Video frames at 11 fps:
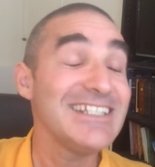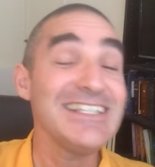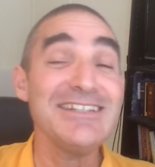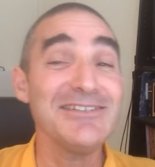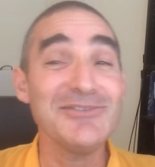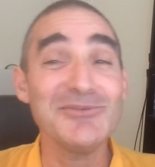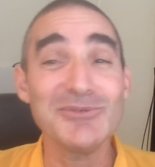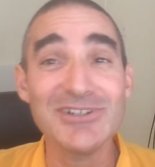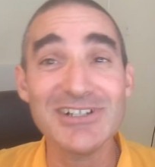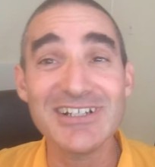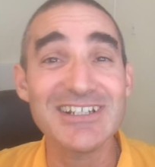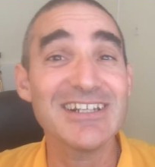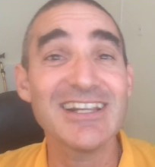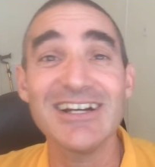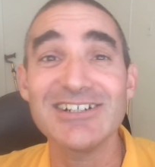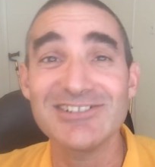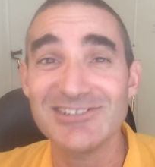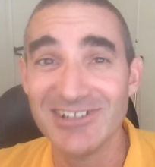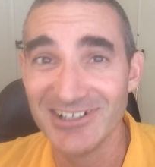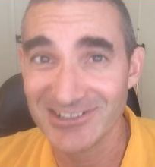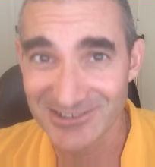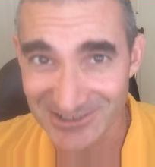It didn't work, it knocked her
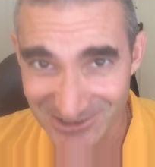on her